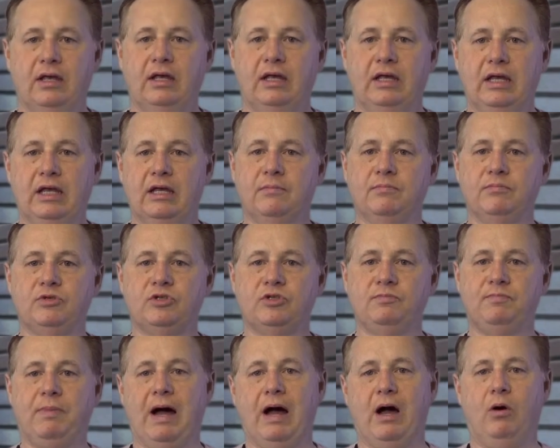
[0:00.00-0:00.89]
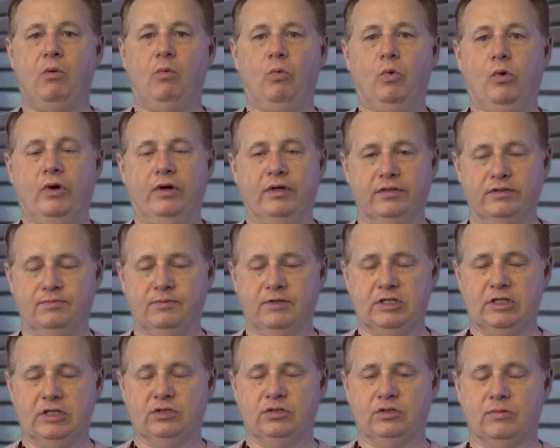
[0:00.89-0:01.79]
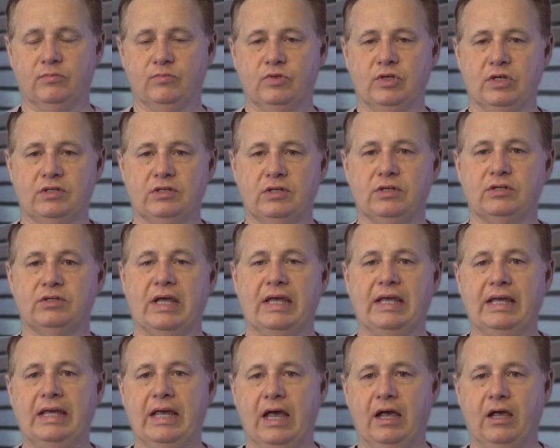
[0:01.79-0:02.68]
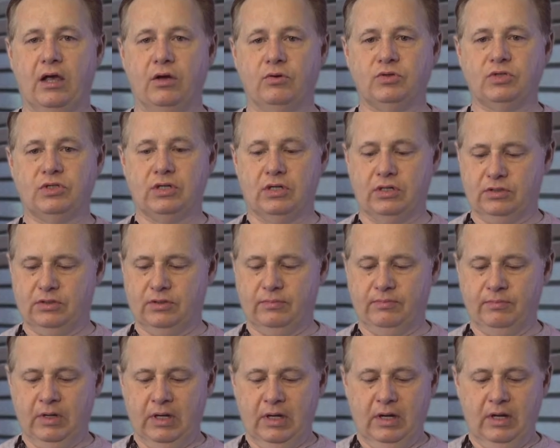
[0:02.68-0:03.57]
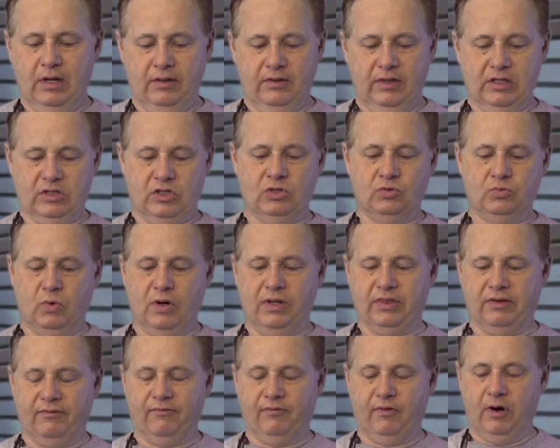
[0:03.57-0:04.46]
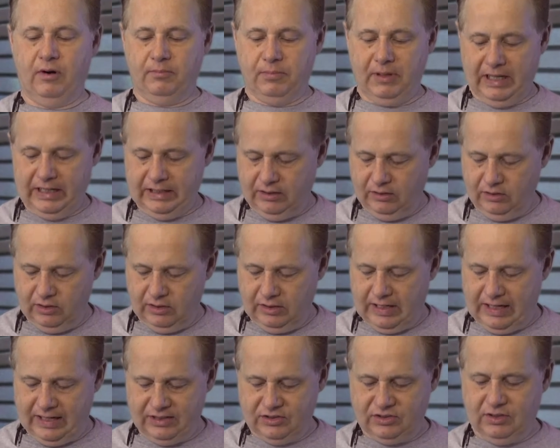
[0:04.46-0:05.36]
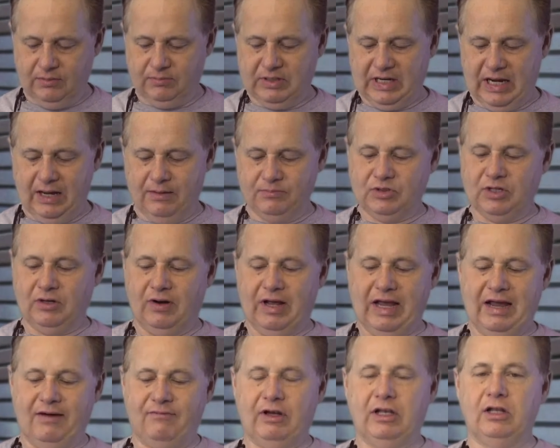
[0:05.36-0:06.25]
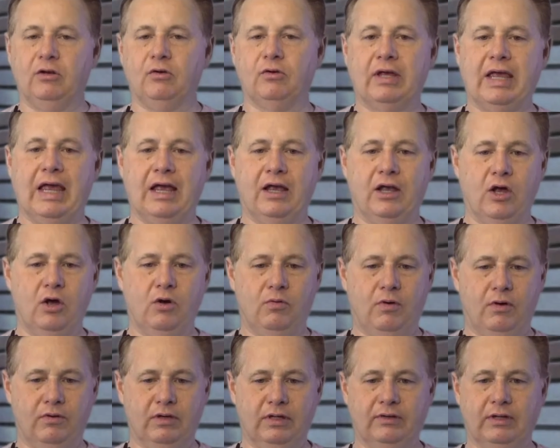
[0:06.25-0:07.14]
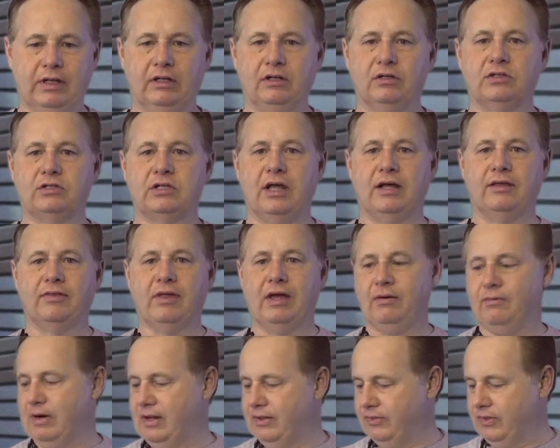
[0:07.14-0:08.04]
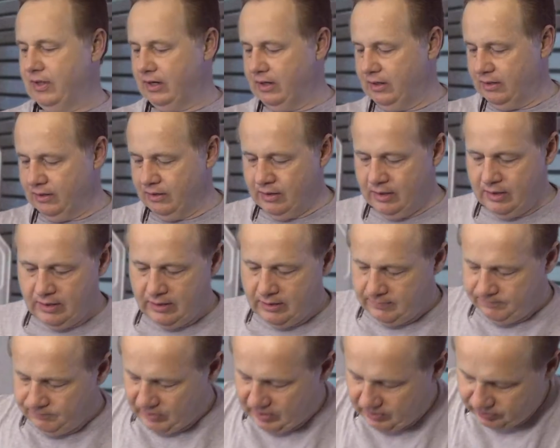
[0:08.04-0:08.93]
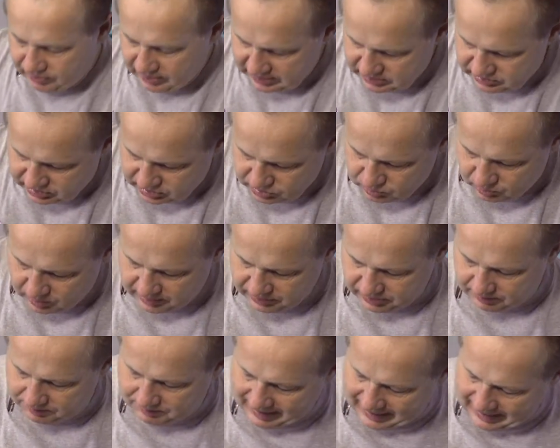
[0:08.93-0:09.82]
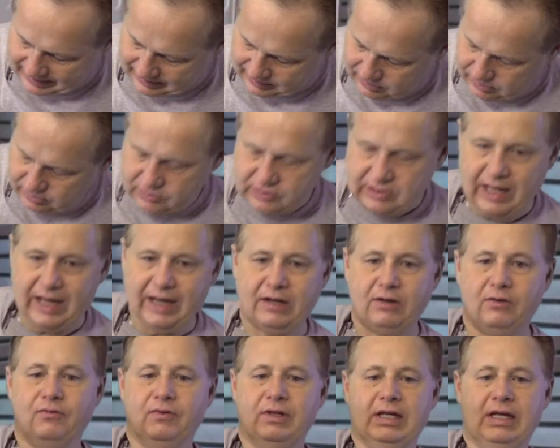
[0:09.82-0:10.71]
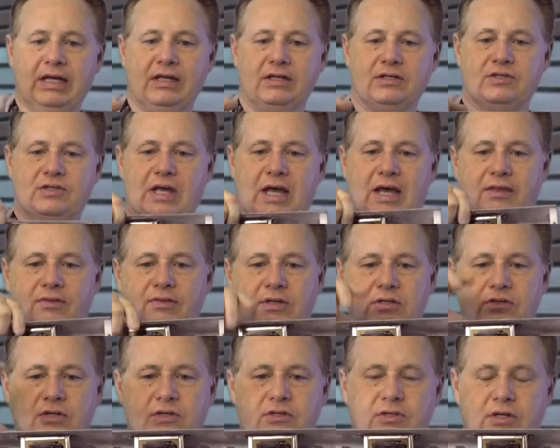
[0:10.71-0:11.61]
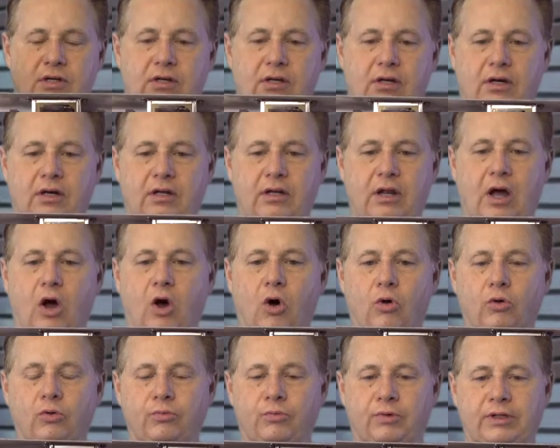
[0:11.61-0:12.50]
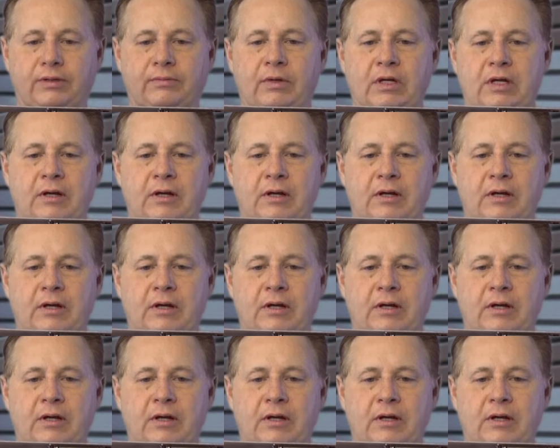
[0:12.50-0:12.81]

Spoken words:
MSPA systems. This is a Gecko system. This is what the front plate will look like. Sometimes it'll have a little Gecko on it that looks like that right there. And this is what the pack looks like on the inside. This is an old one.